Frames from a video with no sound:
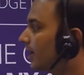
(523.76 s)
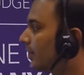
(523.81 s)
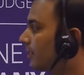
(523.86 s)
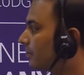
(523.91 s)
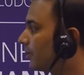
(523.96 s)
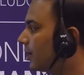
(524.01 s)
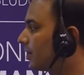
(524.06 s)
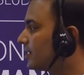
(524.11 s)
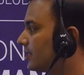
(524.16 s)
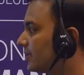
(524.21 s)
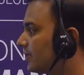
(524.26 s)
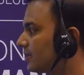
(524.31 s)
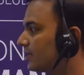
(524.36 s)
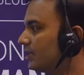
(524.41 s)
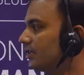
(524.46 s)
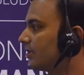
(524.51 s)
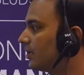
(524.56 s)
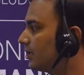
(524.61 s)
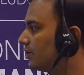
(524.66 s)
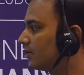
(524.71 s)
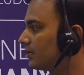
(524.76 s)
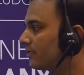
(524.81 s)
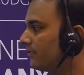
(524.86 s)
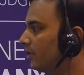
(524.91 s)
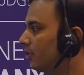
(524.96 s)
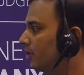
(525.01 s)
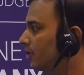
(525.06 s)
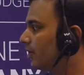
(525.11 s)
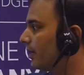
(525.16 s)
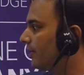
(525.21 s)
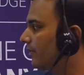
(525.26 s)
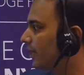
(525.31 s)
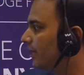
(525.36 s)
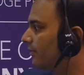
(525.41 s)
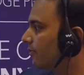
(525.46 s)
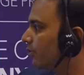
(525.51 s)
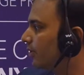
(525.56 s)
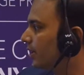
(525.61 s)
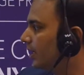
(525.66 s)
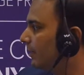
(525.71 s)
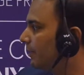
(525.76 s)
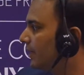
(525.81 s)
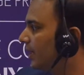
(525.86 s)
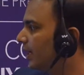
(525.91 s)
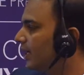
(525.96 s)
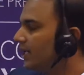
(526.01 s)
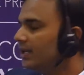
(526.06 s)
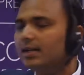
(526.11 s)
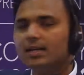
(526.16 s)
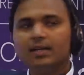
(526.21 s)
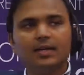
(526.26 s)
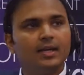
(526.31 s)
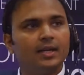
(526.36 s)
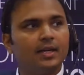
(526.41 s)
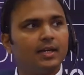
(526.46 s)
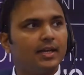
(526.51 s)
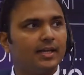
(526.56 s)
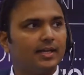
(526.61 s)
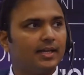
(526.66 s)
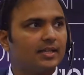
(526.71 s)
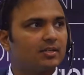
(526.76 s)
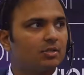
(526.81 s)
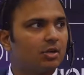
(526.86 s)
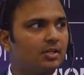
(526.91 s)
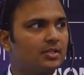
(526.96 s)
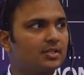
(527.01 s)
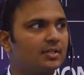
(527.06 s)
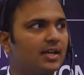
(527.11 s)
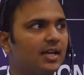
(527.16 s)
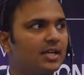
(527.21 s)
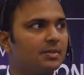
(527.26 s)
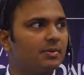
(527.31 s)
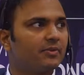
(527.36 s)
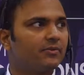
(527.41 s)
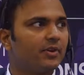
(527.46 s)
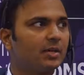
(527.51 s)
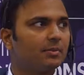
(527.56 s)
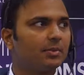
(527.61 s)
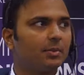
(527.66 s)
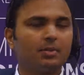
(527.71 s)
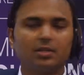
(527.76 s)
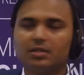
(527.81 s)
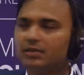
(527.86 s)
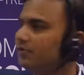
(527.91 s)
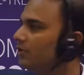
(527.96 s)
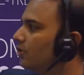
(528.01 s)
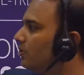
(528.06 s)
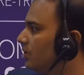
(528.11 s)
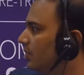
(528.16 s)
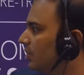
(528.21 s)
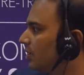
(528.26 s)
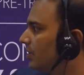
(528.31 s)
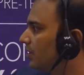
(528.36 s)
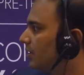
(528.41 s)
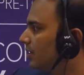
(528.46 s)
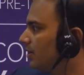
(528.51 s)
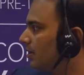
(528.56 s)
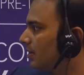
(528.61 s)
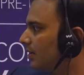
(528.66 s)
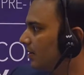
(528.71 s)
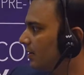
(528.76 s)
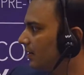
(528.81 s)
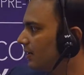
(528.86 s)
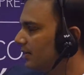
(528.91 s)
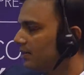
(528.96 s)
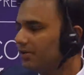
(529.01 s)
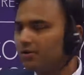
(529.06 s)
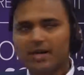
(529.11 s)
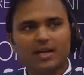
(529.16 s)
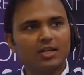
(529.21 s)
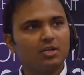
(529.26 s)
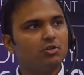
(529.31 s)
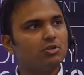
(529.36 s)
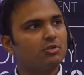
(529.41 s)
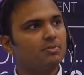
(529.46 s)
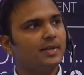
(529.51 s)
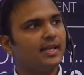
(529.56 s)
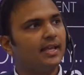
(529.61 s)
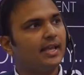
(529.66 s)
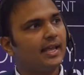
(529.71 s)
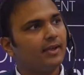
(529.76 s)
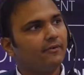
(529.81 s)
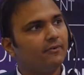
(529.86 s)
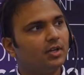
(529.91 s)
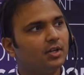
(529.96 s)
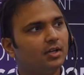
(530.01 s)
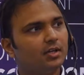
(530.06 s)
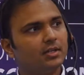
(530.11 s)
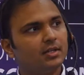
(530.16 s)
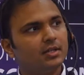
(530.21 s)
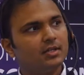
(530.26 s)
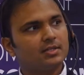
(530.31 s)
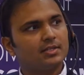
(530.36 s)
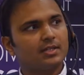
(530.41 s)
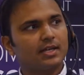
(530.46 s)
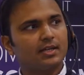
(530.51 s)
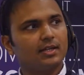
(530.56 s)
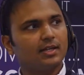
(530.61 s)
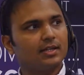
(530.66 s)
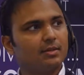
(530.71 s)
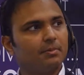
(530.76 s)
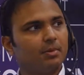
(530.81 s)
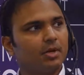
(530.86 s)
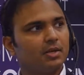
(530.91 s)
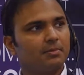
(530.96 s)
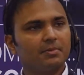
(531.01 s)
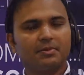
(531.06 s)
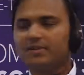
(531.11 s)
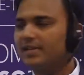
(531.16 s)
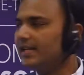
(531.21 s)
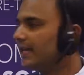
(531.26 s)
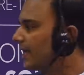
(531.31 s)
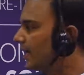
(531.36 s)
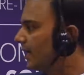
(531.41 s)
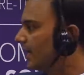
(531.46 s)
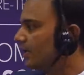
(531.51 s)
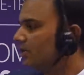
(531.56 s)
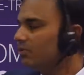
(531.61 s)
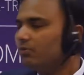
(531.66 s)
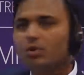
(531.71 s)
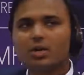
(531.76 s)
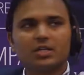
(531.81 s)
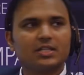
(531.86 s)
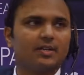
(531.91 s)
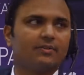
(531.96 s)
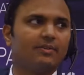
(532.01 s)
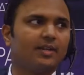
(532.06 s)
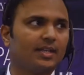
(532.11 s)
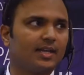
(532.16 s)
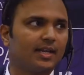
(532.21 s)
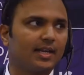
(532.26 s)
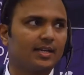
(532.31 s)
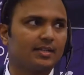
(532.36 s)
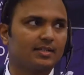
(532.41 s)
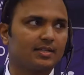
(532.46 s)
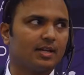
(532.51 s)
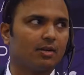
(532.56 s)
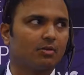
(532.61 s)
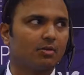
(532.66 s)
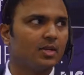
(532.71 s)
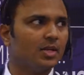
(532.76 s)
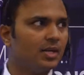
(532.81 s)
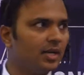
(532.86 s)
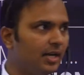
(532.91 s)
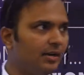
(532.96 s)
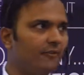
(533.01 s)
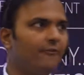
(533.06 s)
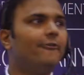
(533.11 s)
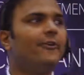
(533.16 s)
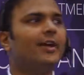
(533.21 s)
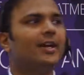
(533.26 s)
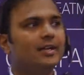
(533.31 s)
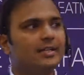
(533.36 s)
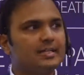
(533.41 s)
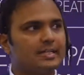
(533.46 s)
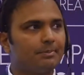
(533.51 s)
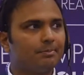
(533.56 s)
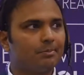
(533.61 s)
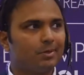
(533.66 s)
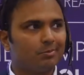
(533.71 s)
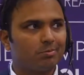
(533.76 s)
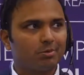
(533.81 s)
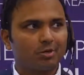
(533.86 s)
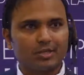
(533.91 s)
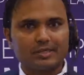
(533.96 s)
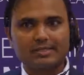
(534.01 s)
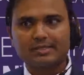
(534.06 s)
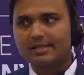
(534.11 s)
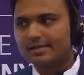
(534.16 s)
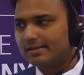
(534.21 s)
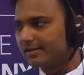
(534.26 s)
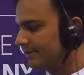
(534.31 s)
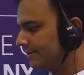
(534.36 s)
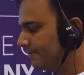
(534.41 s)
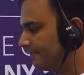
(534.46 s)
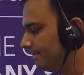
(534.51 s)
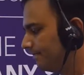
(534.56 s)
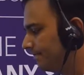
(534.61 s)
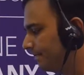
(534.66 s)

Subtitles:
The process is continuous flow. You have influent coming in, it gets oxidized by fine bubble diffusion, the granules being heavier settle at the bottom of the tank, and you wash everything else out. A very simple process.